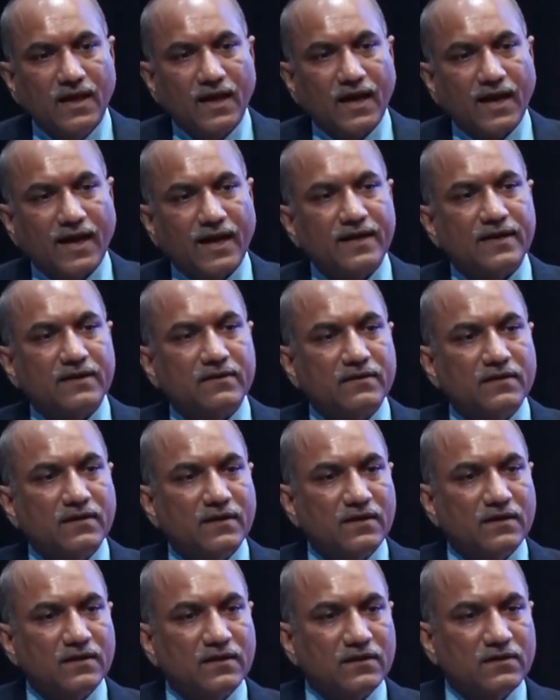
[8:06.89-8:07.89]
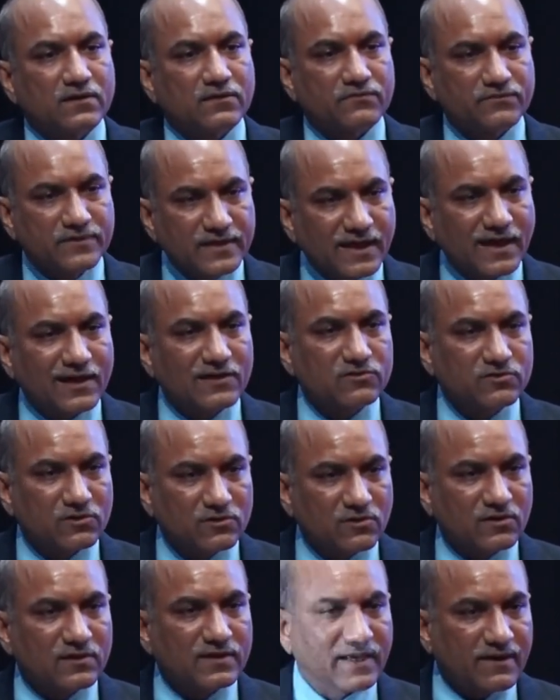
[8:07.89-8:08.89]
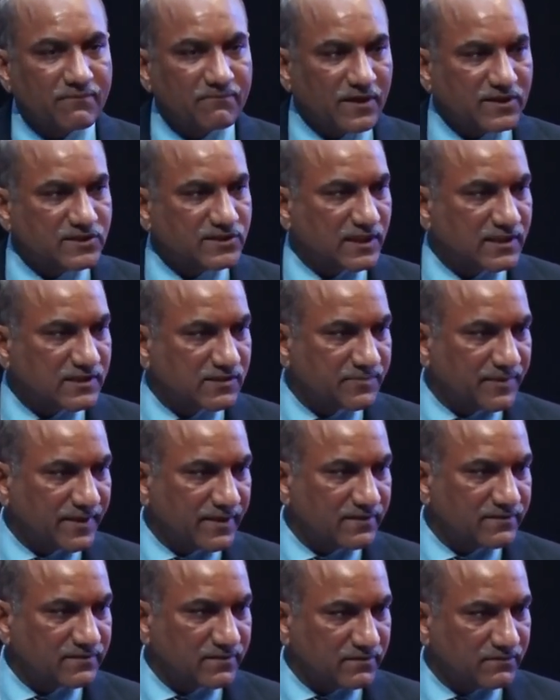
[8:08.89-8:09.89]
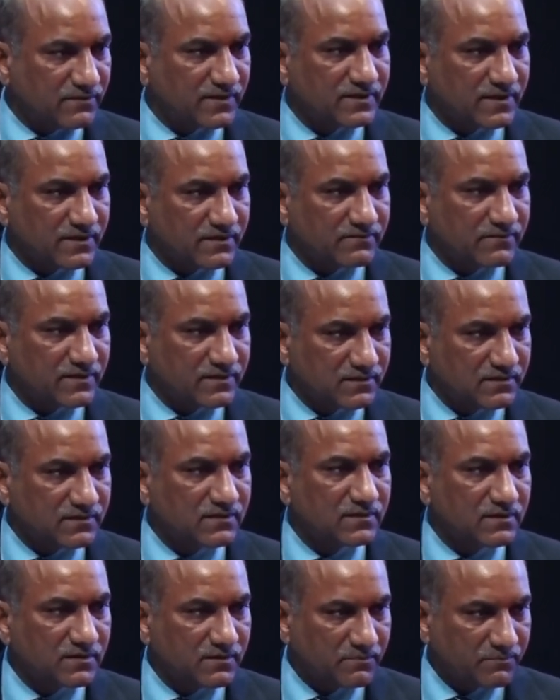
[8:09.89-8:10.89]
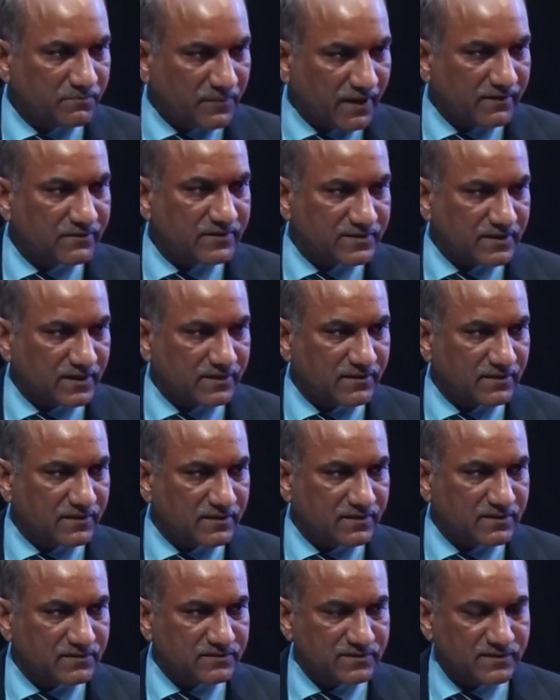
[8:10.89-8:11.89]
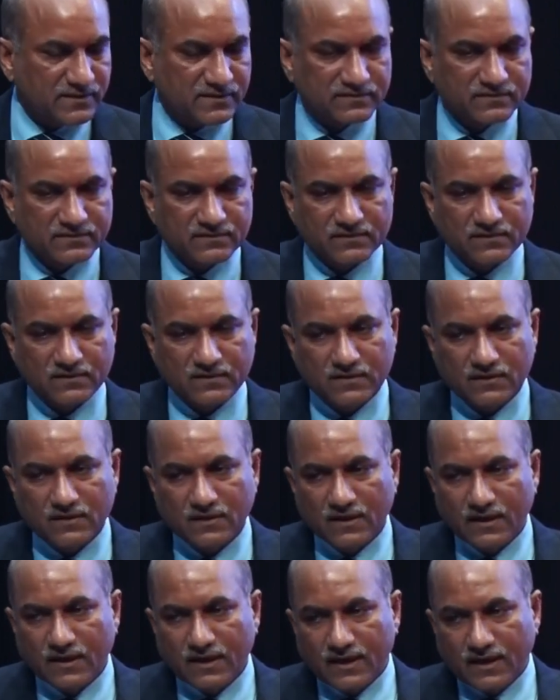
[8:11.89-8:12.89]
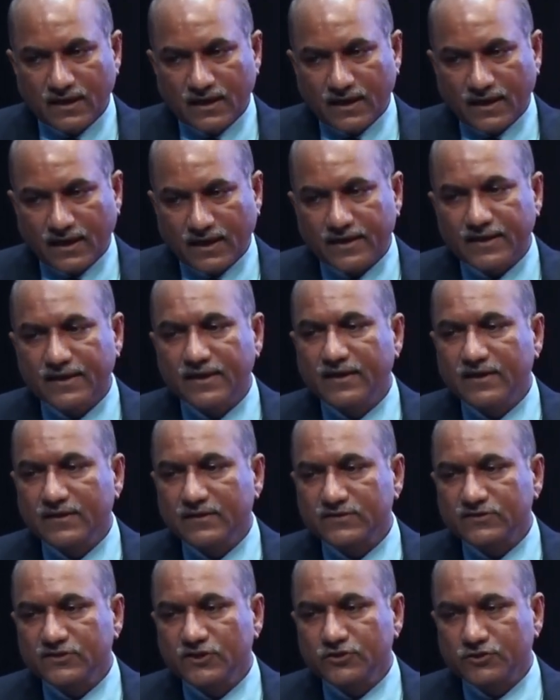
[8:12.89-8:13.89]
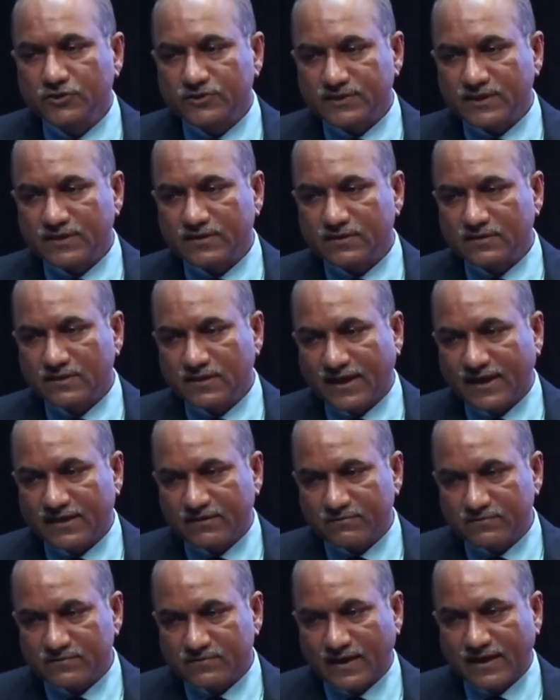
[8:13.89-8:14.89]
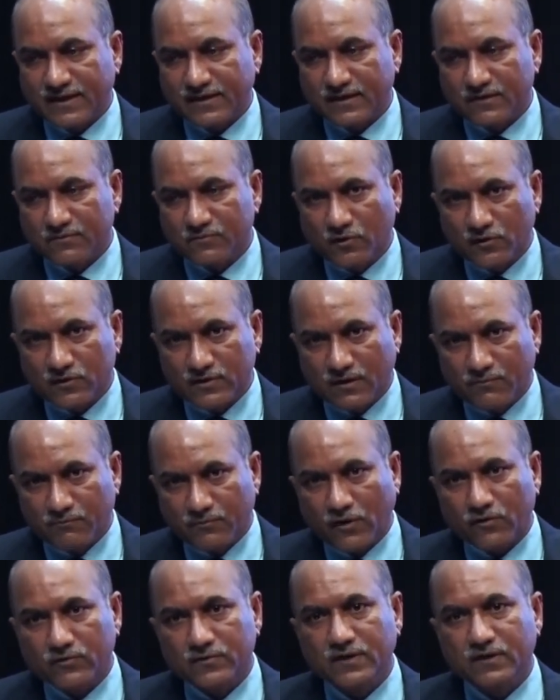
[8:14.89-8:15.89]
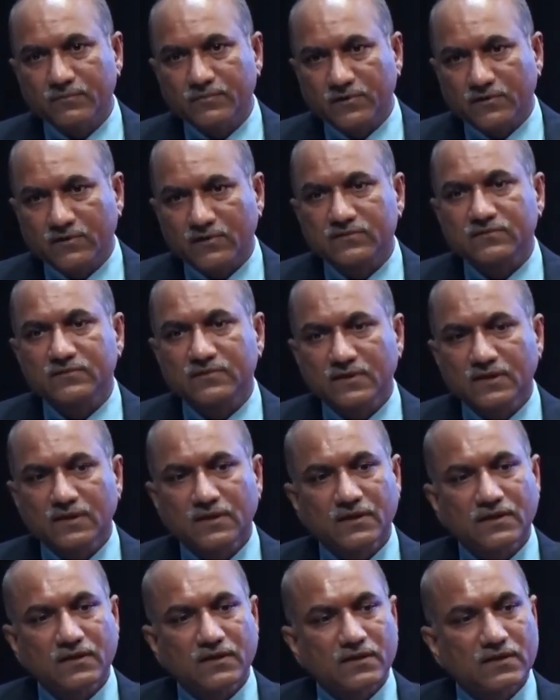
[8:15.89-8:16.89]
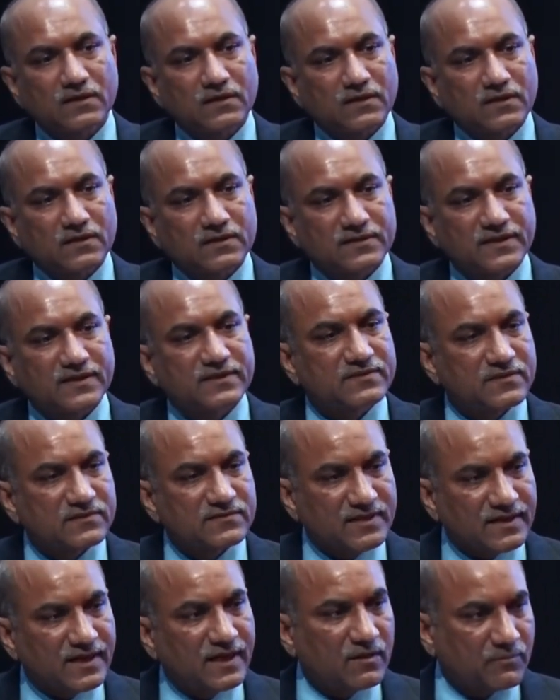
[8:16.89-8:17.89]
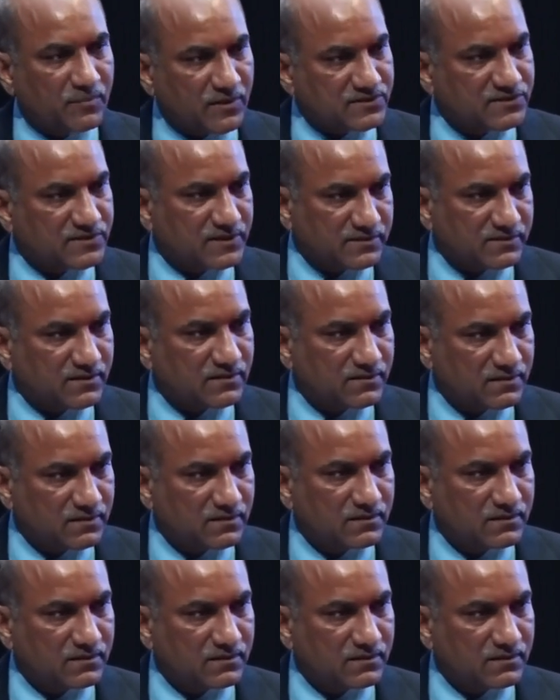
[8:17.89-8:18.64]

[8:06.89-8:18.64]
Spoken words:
And we also don't have much experience in working with private sector industries. And here situation gets slightly more compounded because there is a single purchaser.